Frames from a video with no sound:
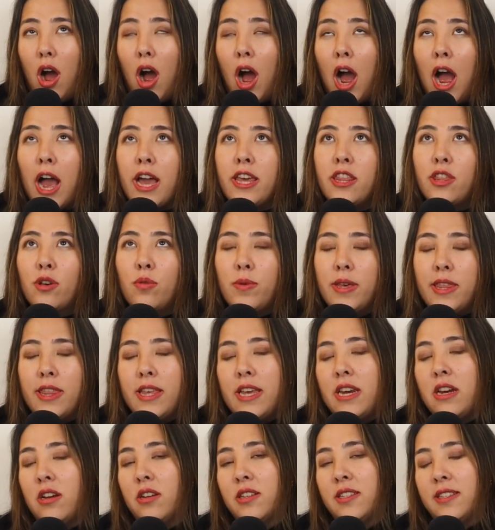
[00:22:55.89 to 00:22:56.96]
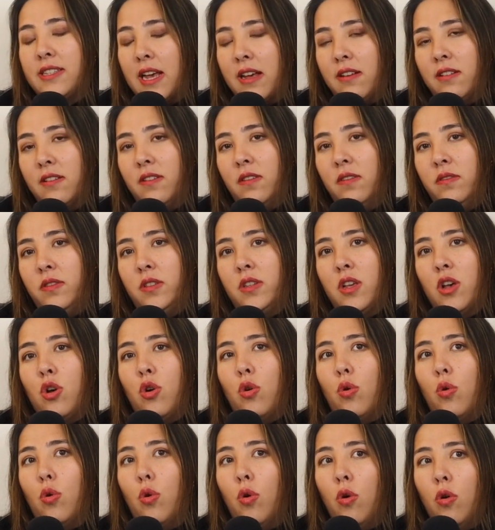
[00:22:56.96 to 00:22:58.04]
either within ourselves
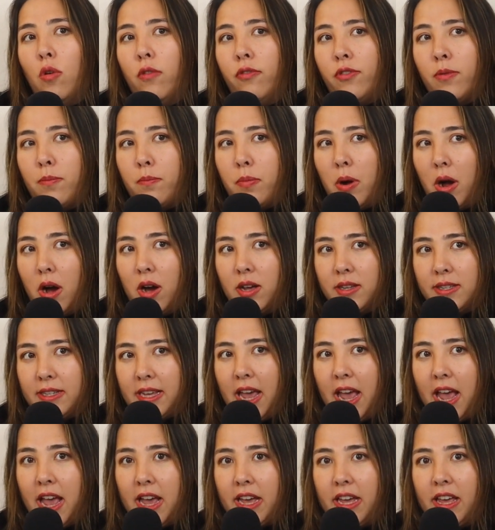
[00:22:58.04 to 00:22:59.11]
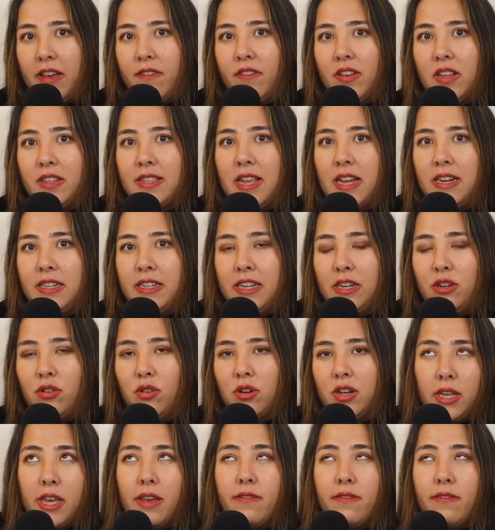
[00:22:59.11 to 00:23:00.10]
or from past caregivers that did not